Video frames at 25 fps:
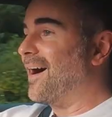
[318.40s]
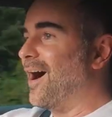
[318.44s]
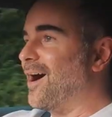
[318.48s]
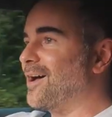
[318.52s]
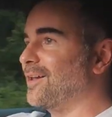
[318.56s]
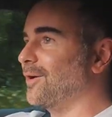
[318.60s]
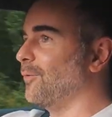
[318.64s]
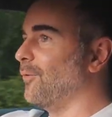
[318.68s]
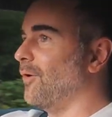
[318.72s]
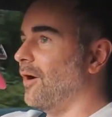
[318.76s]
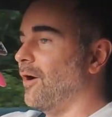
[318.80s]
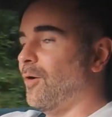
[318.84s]

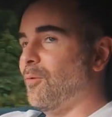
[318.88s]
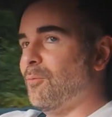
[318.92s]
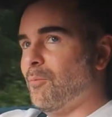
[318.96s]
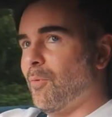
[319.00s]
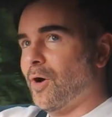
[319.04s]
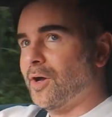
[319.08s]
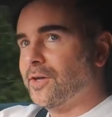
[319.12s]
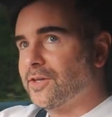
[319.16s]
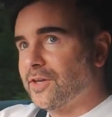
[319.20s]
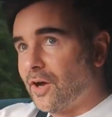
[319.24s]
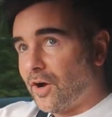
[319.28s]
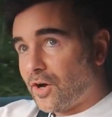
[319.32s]
Oh
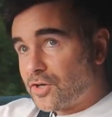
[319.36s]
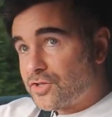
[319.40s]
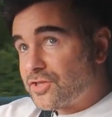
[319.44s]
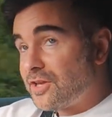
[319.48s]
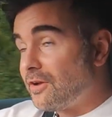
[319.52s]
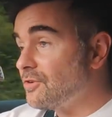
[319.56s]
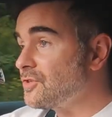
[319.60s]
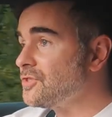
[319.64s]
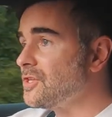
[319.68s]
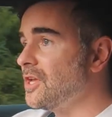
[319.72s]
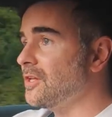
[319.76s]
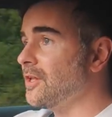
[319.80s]
my gosh,
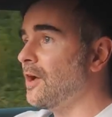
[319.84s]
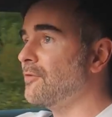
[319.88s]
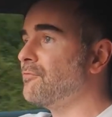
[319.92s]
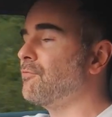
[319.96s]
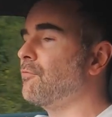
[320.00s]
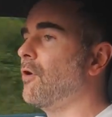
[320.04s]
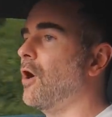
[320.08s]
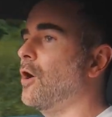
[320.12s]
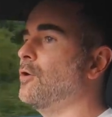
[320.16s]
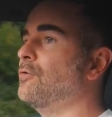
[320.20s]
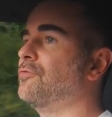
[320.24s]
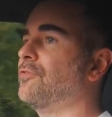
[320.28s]
there isn't enough
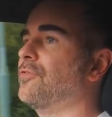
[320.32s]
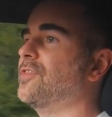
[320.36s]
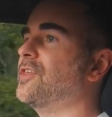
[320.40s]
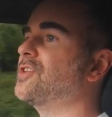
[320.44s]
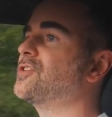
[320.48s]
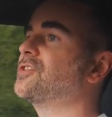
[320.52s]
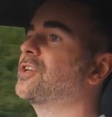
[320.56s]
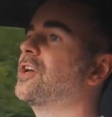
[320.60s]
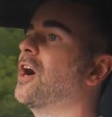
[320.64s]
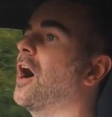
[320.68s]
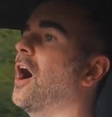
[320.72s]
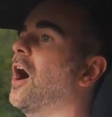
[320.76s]
road for
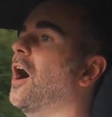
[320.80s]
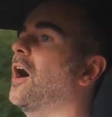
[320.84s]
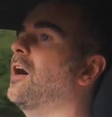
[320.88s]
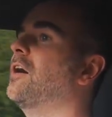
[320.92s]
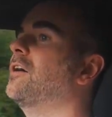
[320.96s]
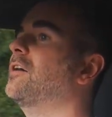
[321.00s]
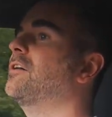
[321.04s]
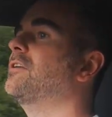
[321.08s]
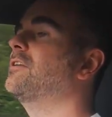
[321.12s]
this car.